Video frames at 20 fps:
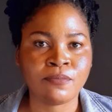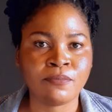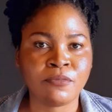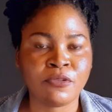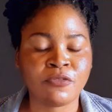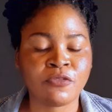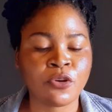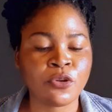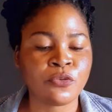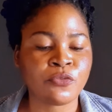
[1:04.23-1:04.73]

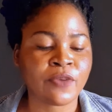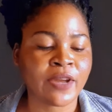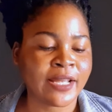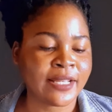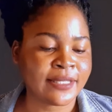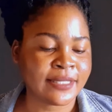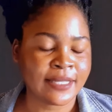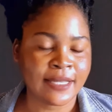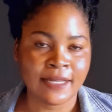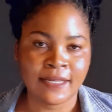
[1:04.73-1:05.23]
Before you
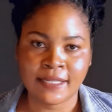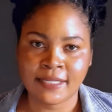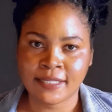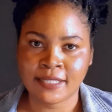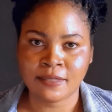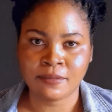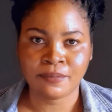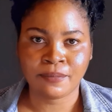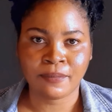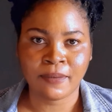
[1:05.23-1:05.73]
write a
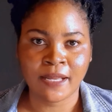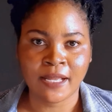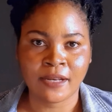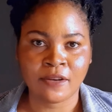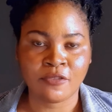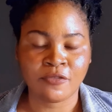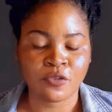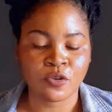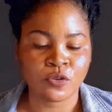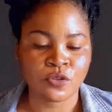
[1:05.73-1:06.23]
lesson plan,
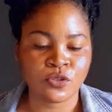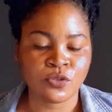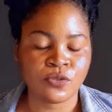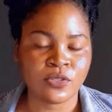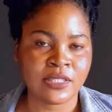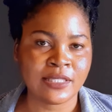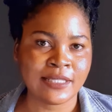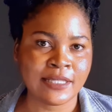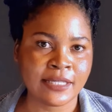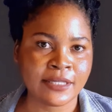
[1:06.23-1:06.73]
of course, you
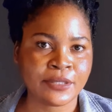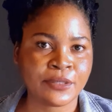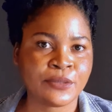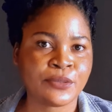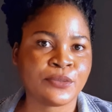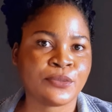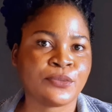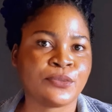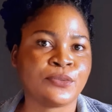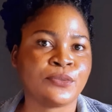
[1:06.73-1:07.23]
need
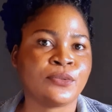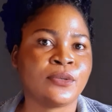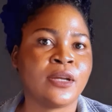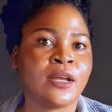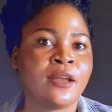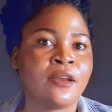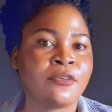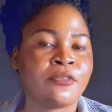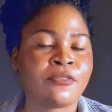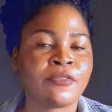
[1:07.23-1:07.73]
to
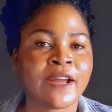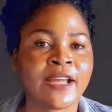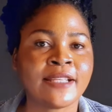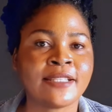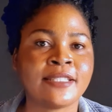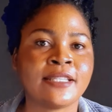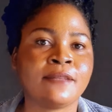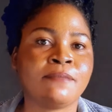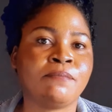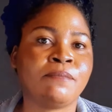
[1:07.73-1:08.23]

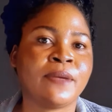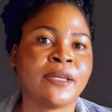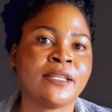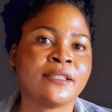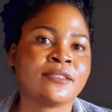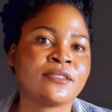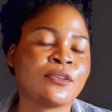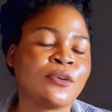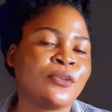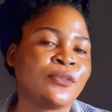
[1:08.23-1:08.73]
write it
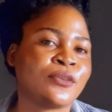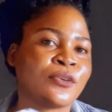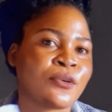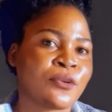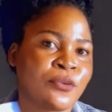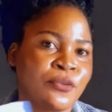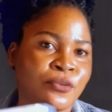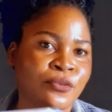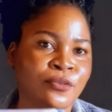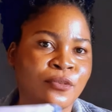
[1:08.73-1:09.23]
based on the
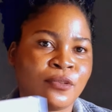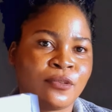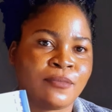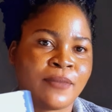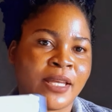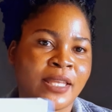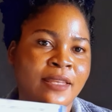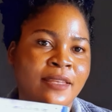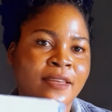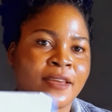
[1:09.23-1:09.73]
curriculum.
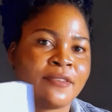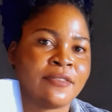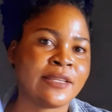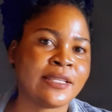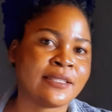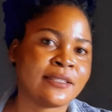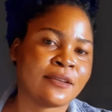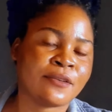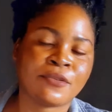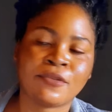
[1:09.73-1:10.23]
And here
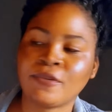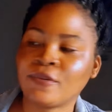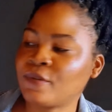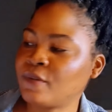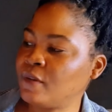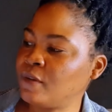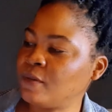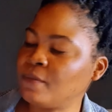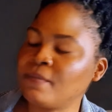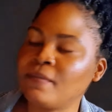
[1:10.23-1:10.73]
is the
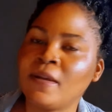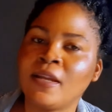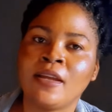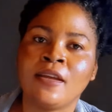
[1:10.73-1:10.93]
curriculum